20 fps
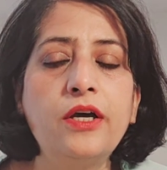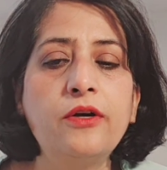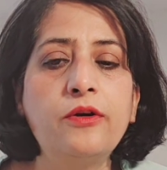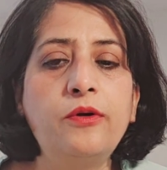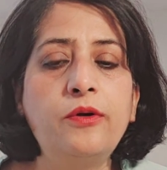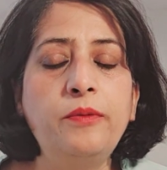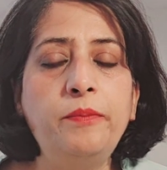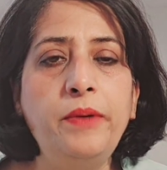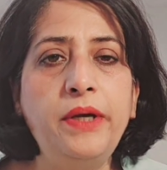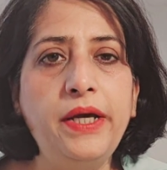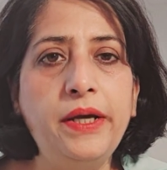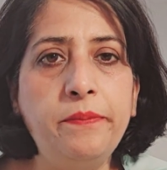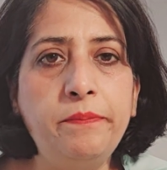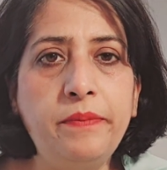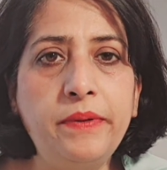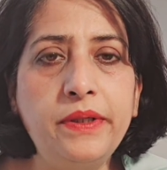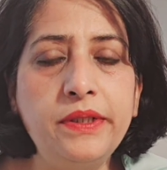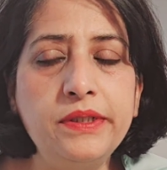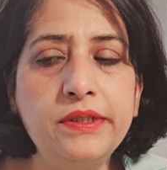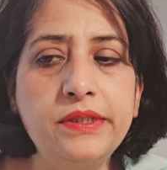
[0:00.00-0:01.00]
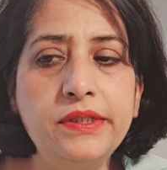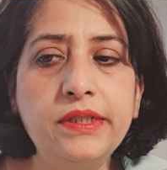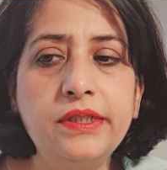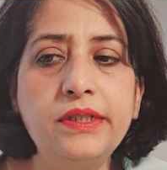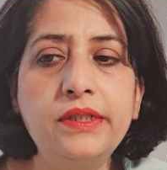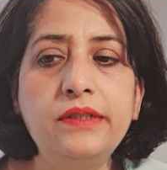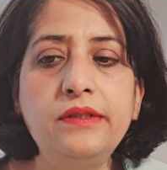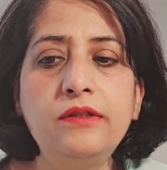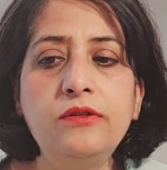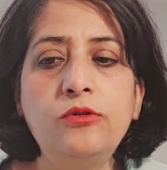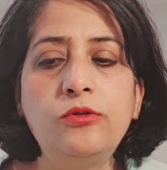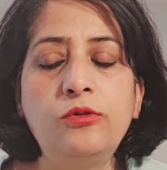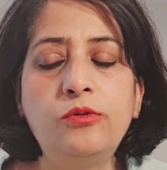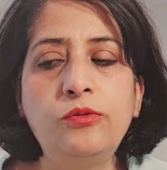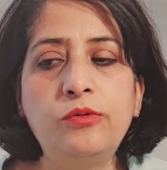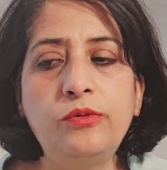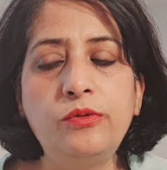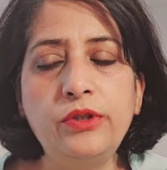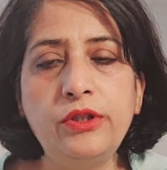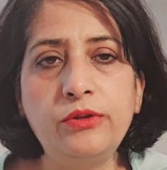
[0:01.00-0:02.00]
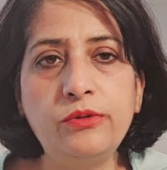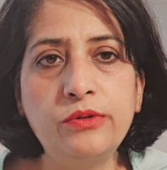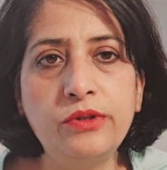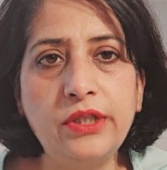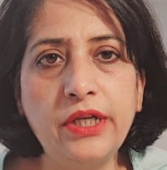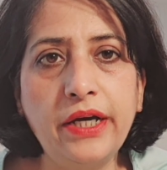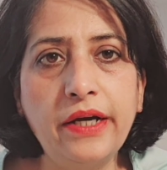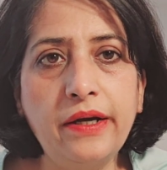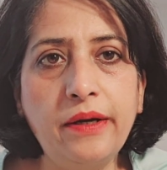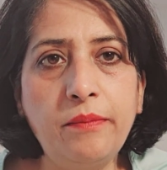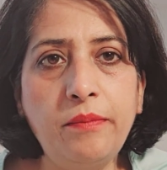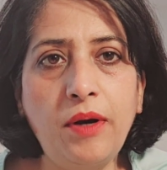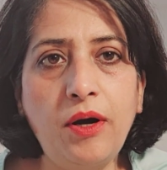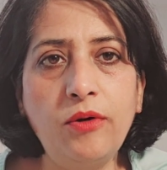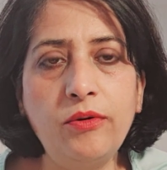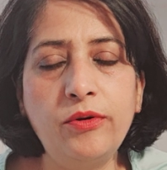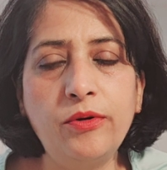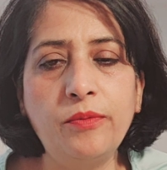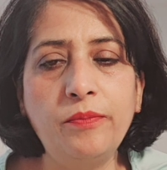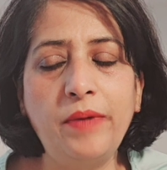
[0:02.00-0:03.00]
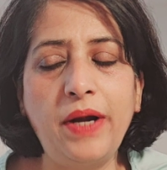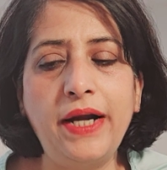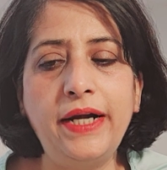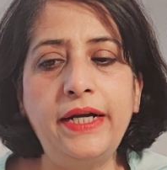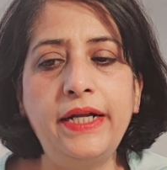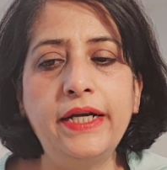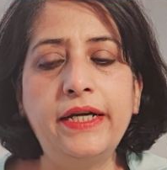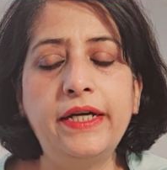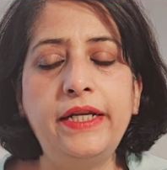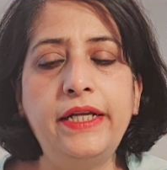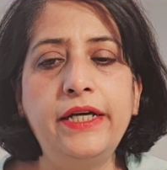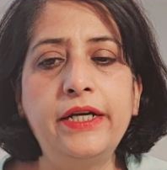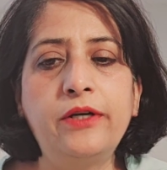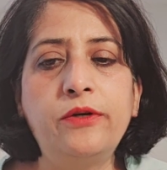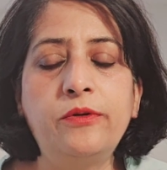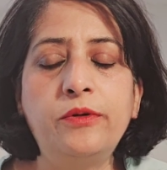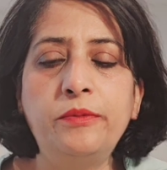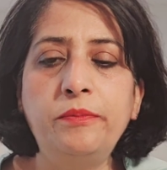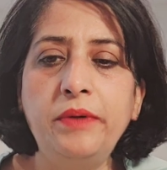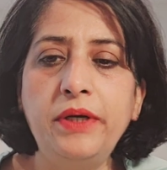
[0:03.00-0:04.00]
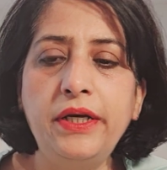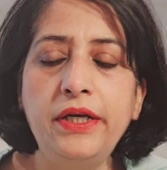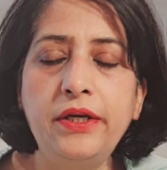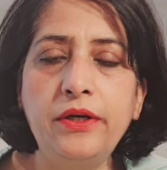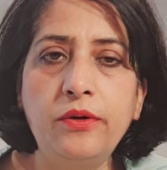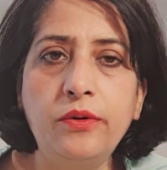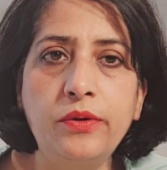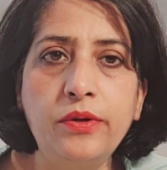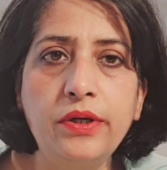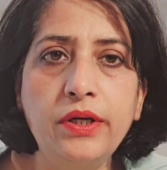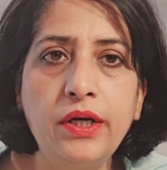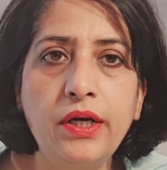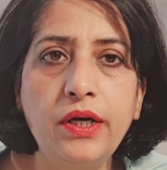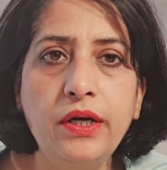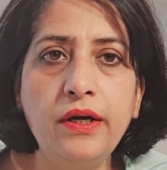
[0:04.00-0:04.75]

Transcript: could be a person who you think about romantically, could be your